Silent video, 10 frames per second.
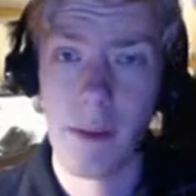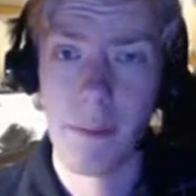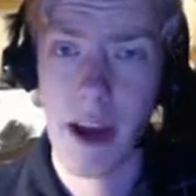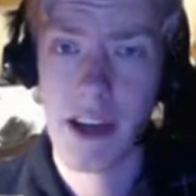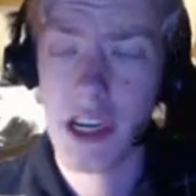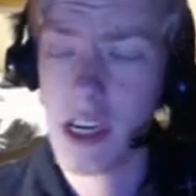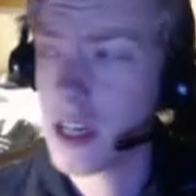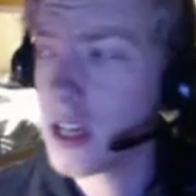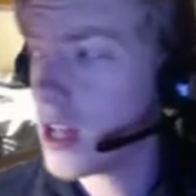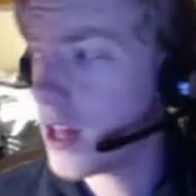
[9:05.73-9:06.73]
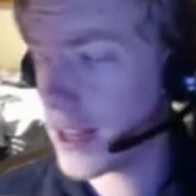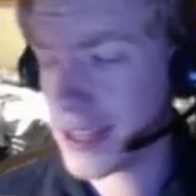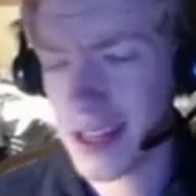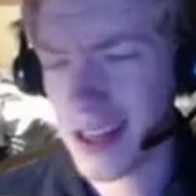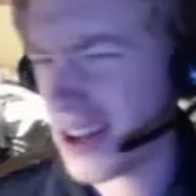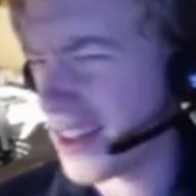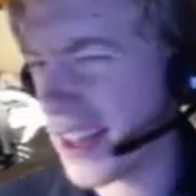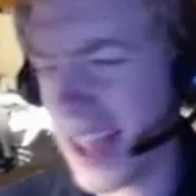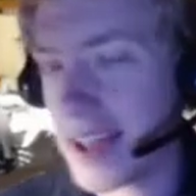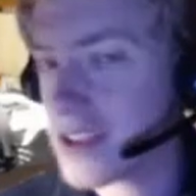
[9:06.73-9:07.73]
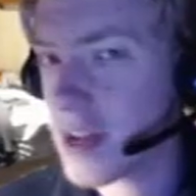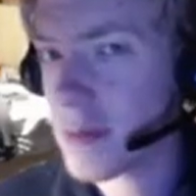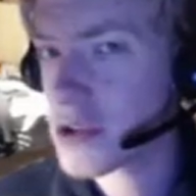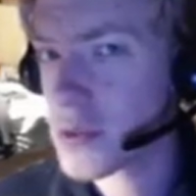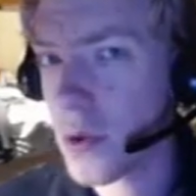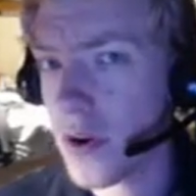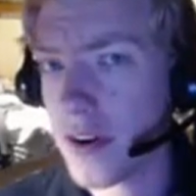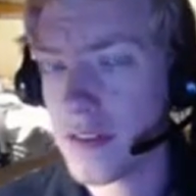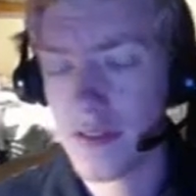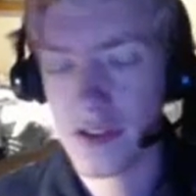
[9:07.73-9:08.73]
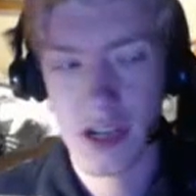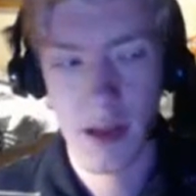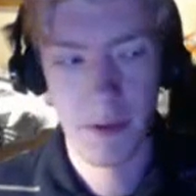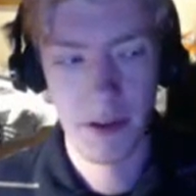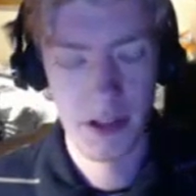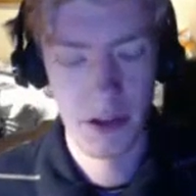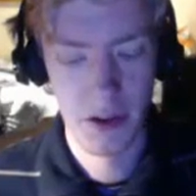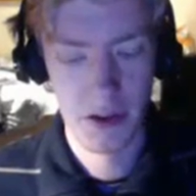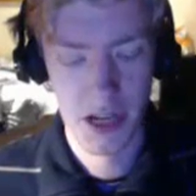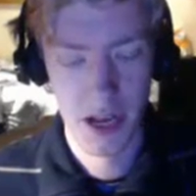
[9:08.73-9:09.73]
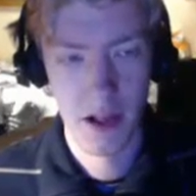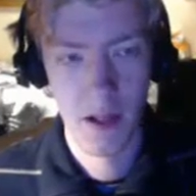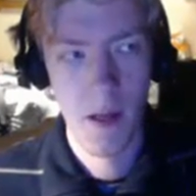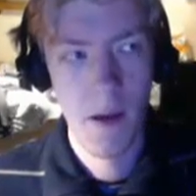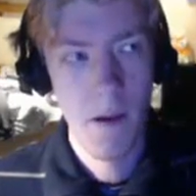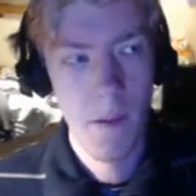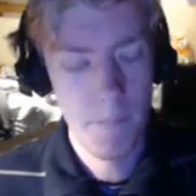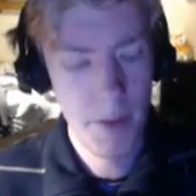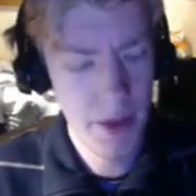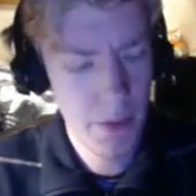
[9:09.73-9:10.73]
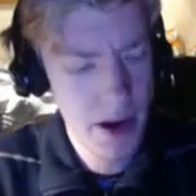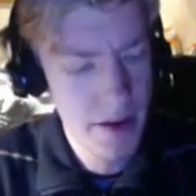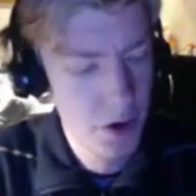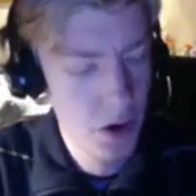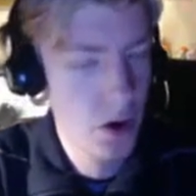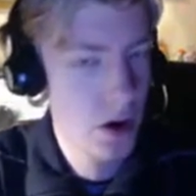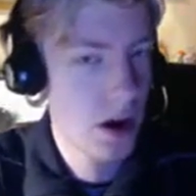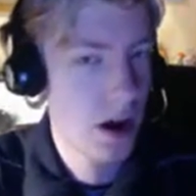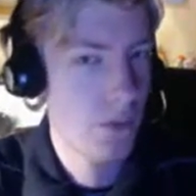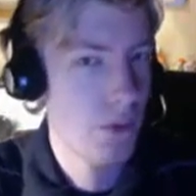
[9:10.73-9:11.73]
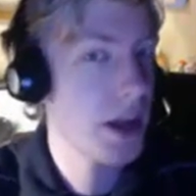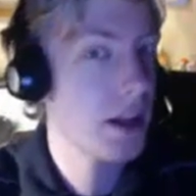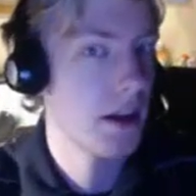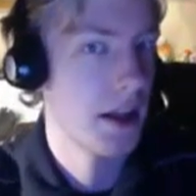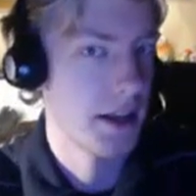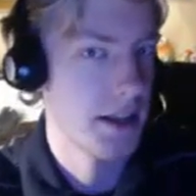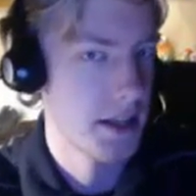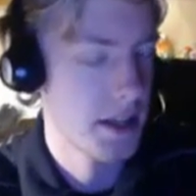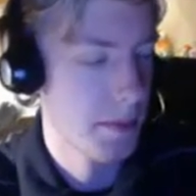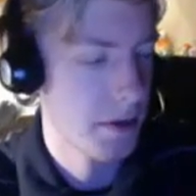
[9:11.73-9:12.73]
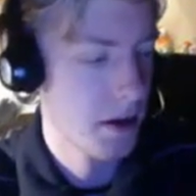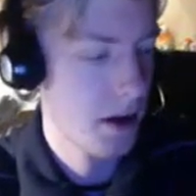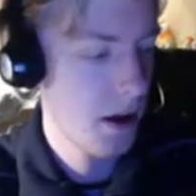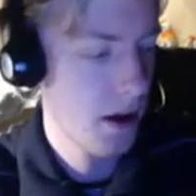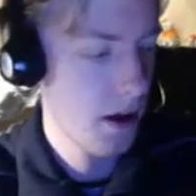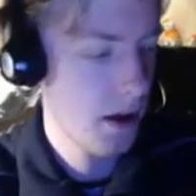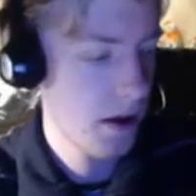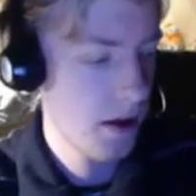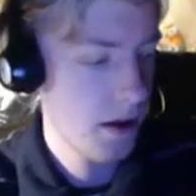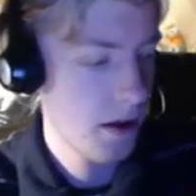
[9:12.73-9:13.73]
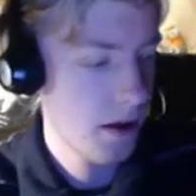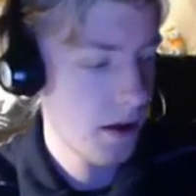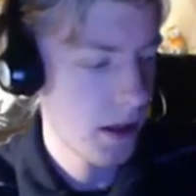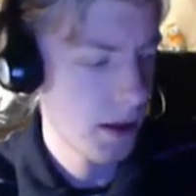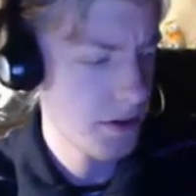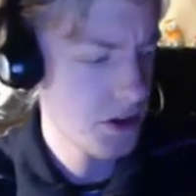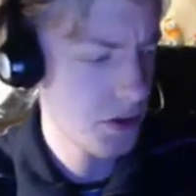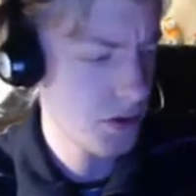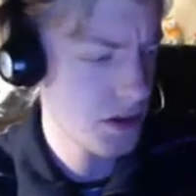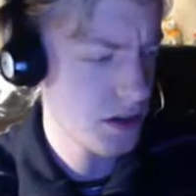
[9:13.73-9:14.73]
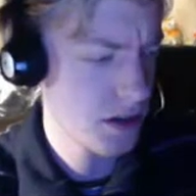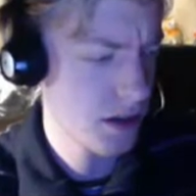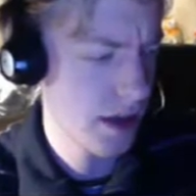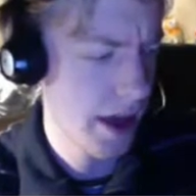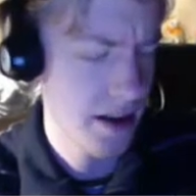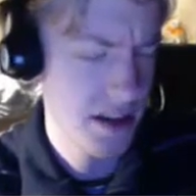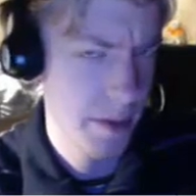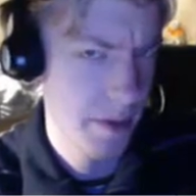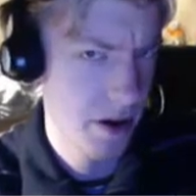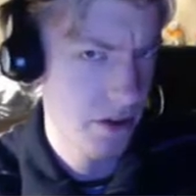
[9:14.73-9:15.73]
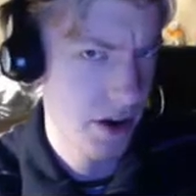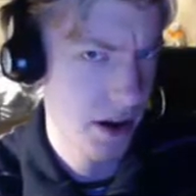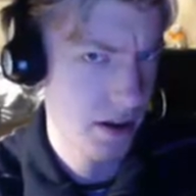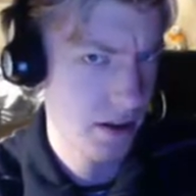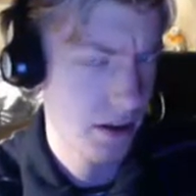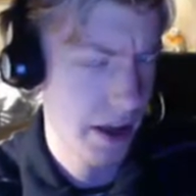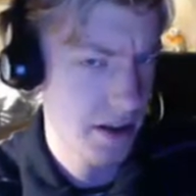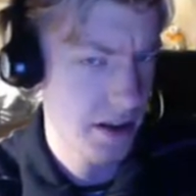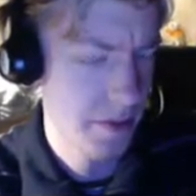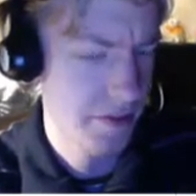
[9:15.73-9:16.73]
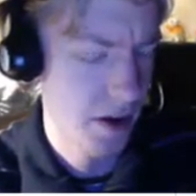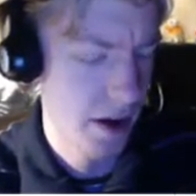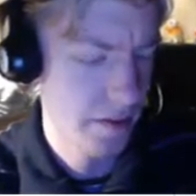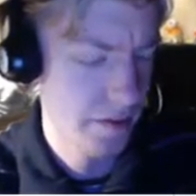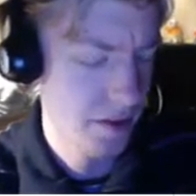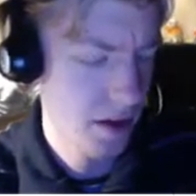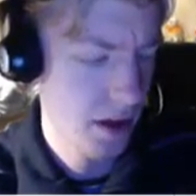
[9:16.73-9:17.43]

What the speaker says: up magic, like a lot of the Chaos numbers were, for example, in Yu-Gi-Oh! Zell, but they were never regularly Xyz summoned. Like Risha was Chaos Chimera Dragon, Chaos number 5,